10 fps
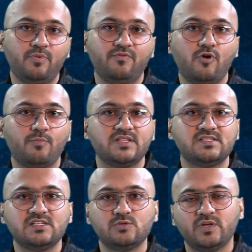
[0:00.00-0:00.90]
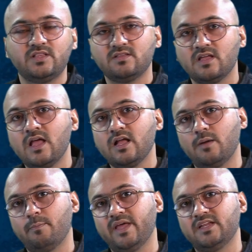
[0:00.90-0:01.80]
performance is with
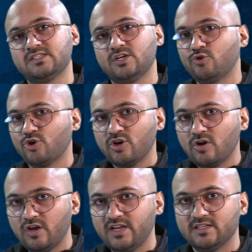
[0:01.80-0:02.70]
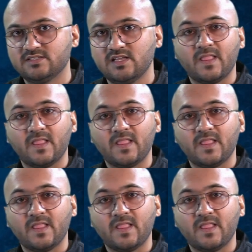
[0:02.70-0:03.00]
comparison to your colleagues.